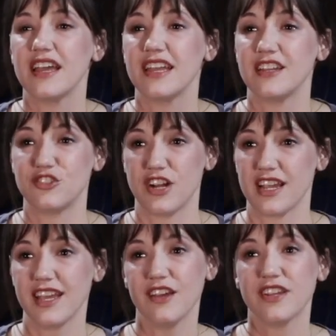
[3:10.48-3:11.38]
in a
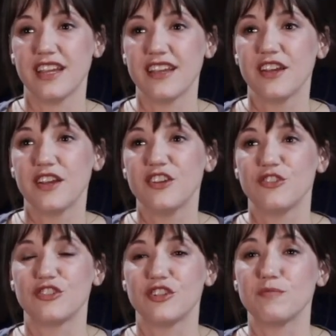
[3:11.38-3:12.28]
dry county,
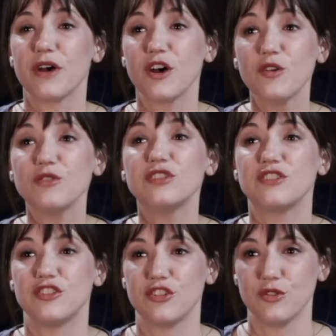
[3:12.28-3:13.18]
you're
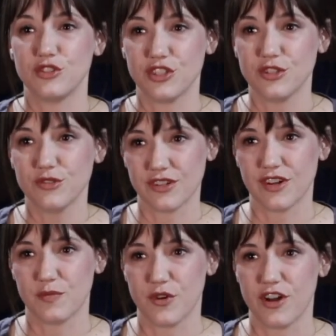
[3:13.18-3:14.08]
supposed to choose a
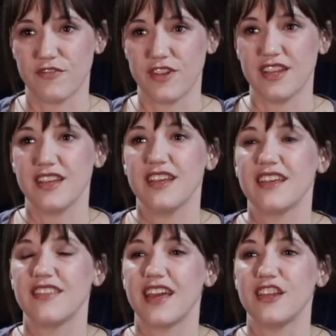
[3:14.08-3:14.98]
nonprofit
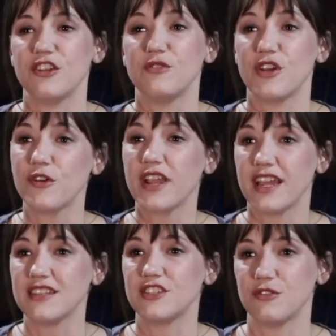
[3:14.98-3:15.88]
that you
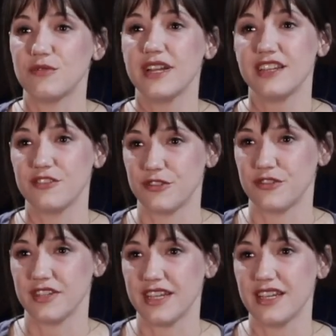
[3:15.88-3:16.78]
donate to
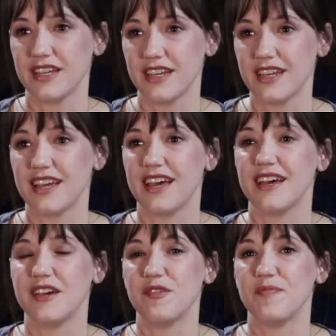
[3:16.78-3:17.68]
regularly.
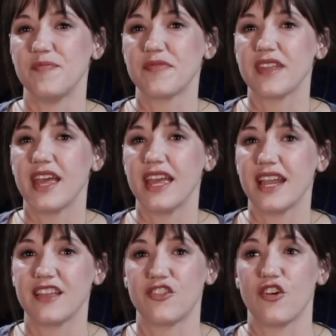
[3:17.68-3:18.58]
And
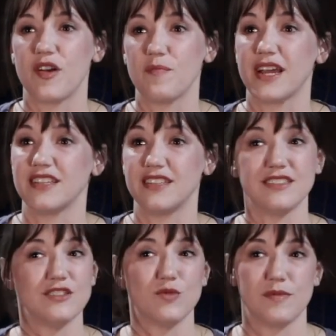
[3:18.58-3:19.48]
I thought,
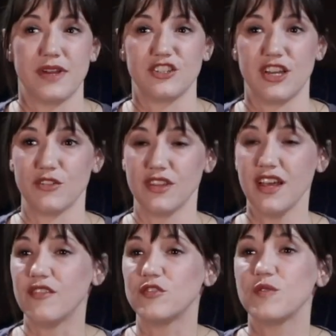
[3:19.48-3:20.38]
this is what my child
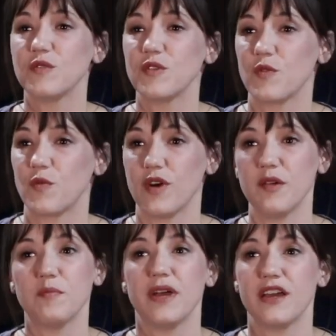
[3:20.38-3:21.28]
loves.
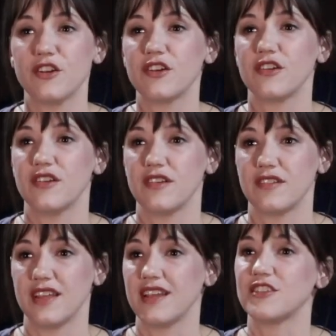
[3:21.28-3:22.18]
What better
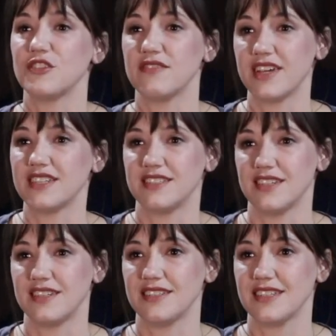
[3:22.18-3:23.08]
thing to invest
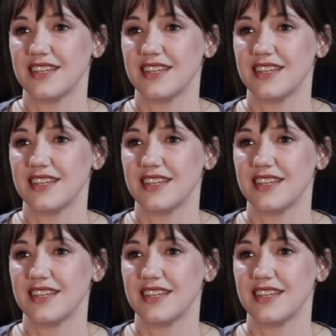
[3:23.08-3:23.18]
in